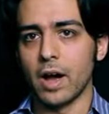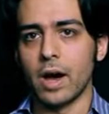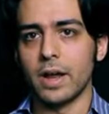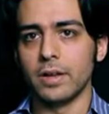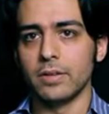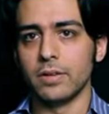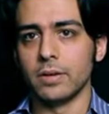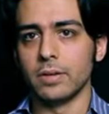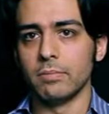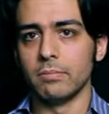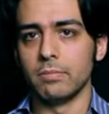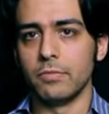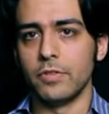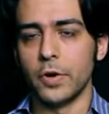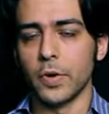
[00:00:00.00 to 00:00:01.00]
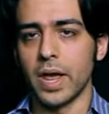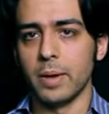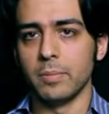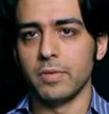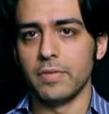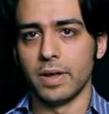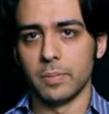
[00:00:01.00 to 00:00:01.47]
got into video
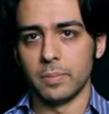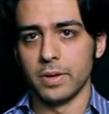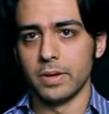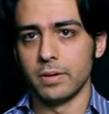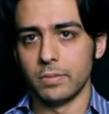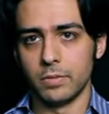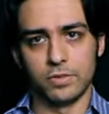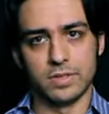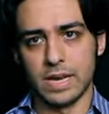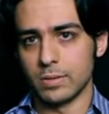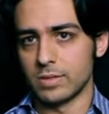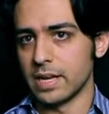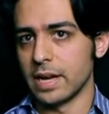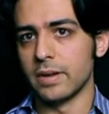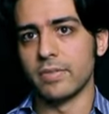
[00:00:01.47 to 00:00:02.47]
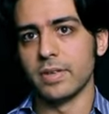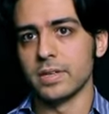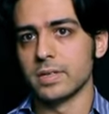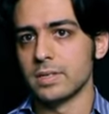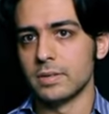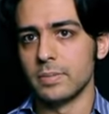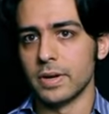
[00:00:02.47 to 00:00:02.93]
game development which is outside of
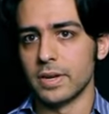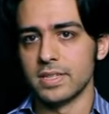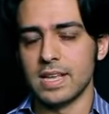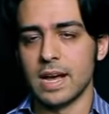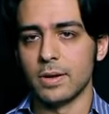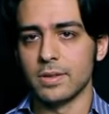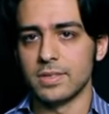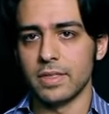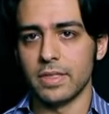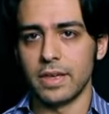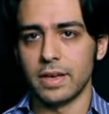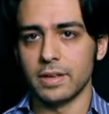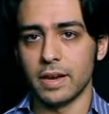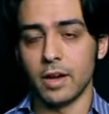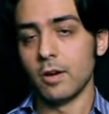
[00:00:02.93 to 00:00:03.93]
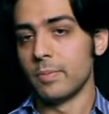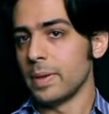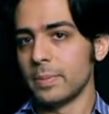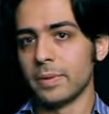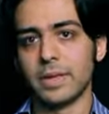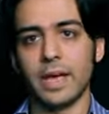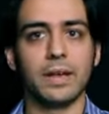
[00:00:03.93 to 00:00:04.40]
this because now it's a thing like oh
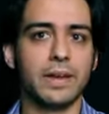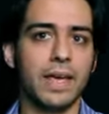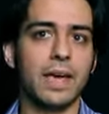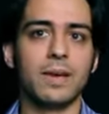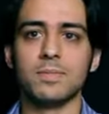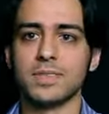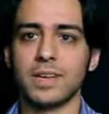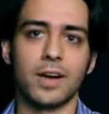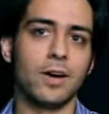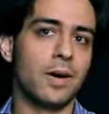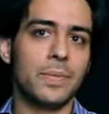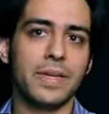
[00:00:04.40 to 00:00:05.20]
people get games like oh i